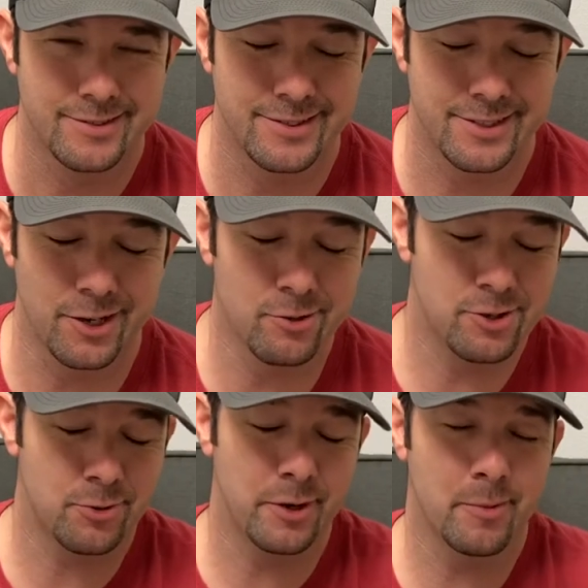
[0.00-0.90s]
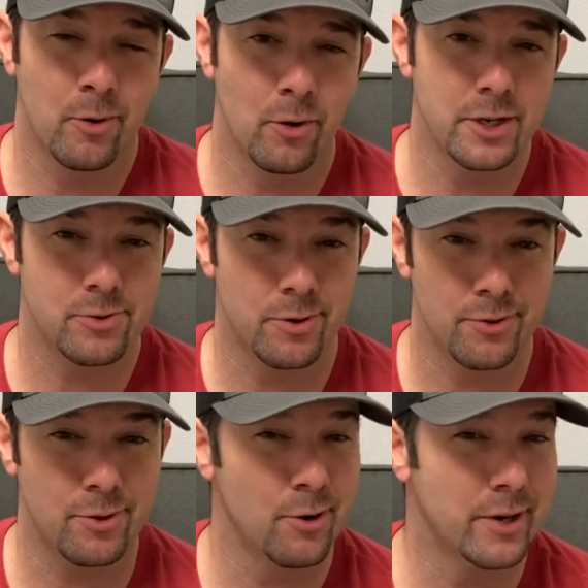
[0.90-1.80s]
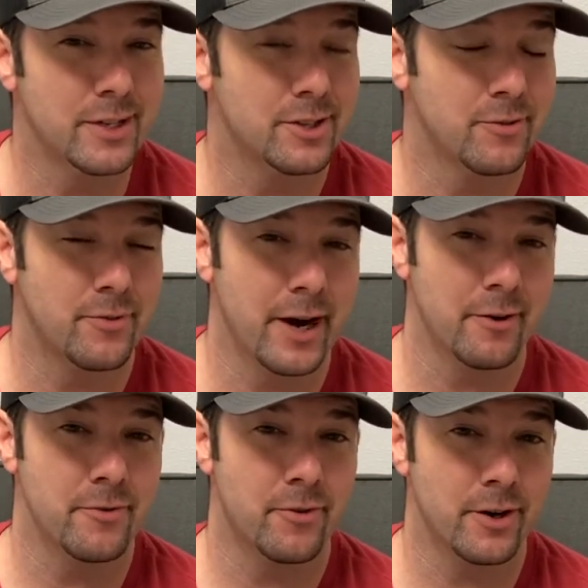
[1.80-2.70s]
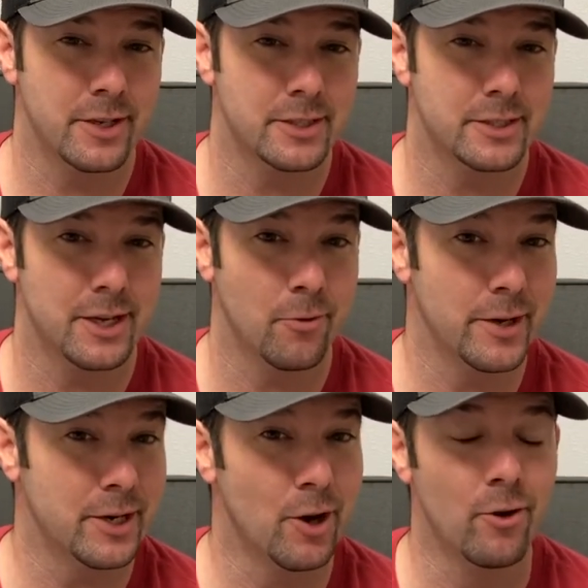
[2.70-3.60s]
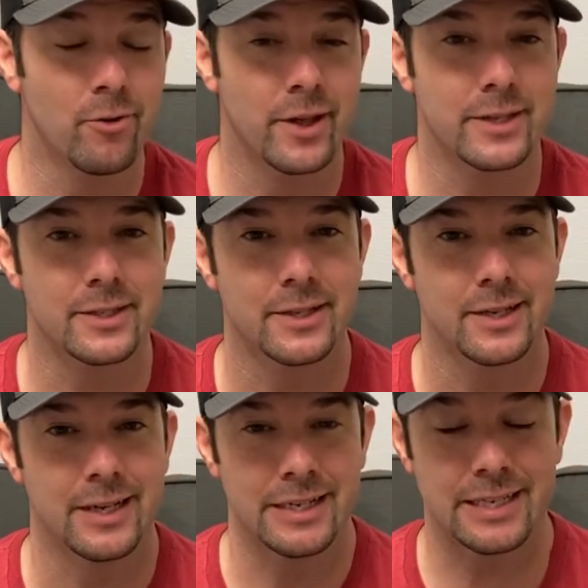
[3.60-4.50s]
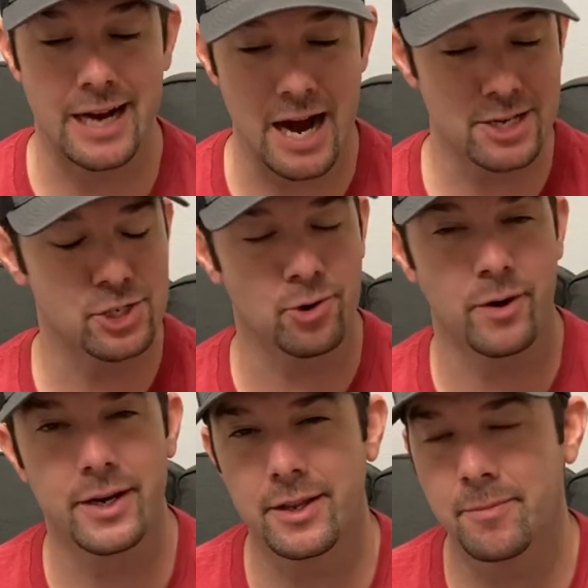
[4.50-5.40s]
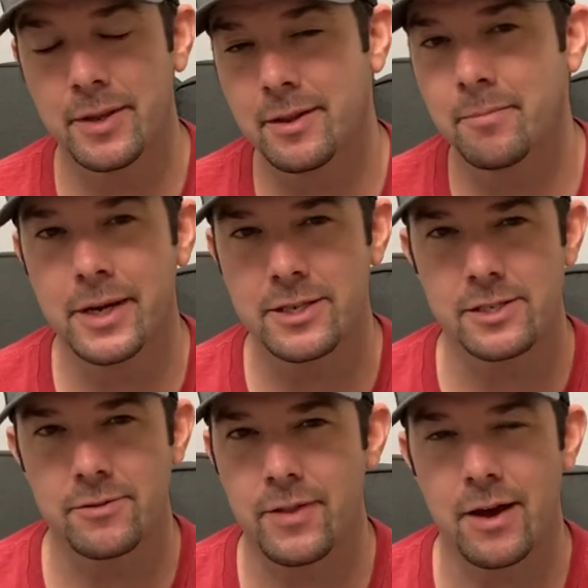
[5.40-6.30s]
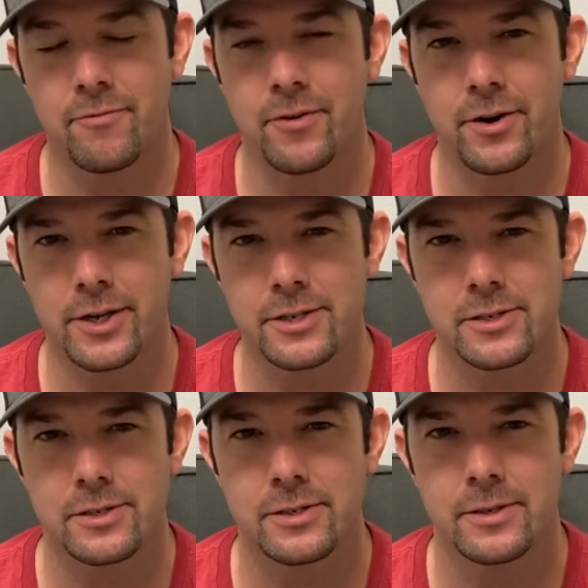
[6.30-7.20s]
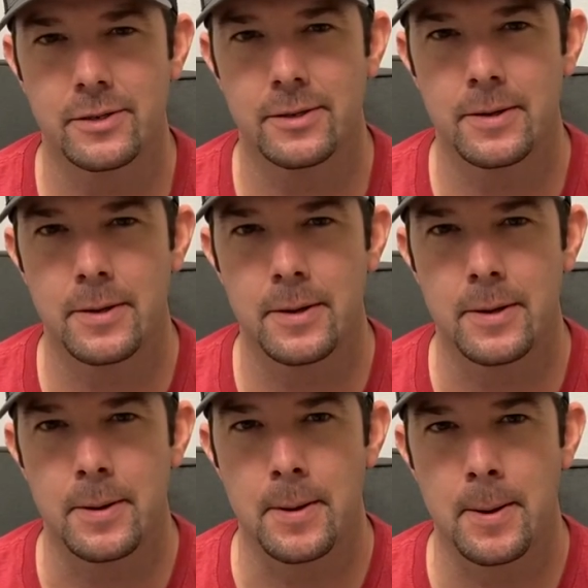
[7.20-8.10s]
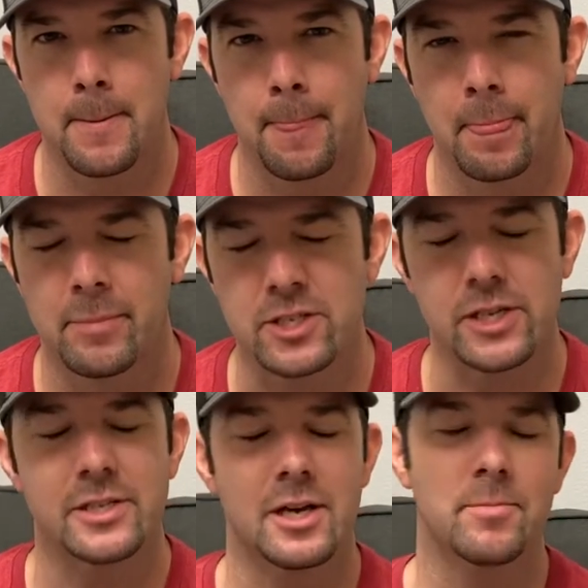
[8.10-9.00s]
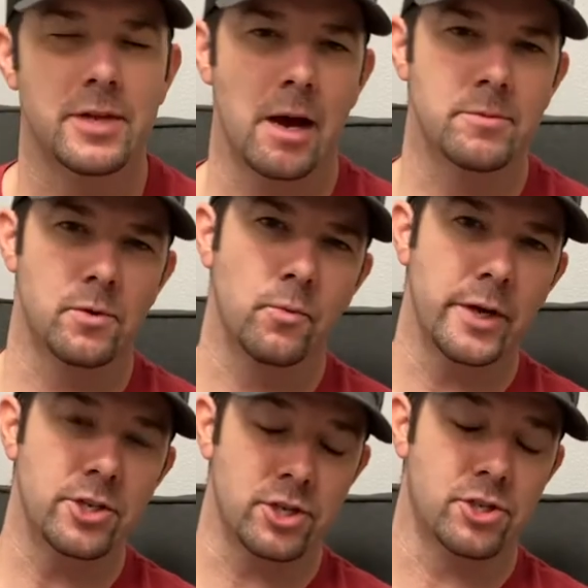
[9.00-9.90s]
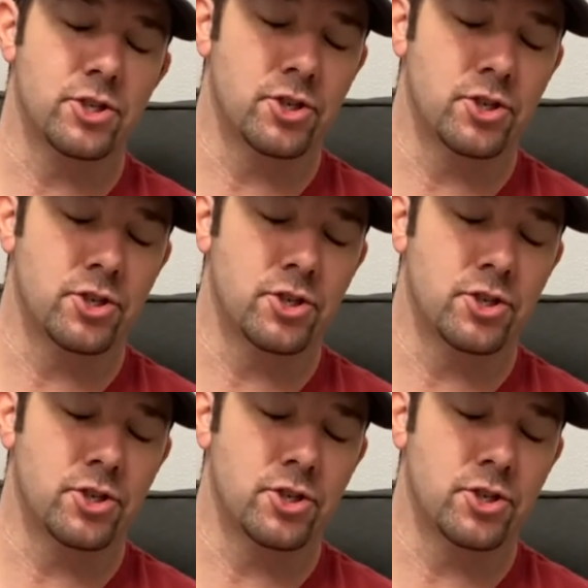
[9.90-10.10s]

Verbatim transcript: those three boys were thrown into the fiery furnace. Now we know that God joined them in the midst of that furnace. But see, sometimes when we just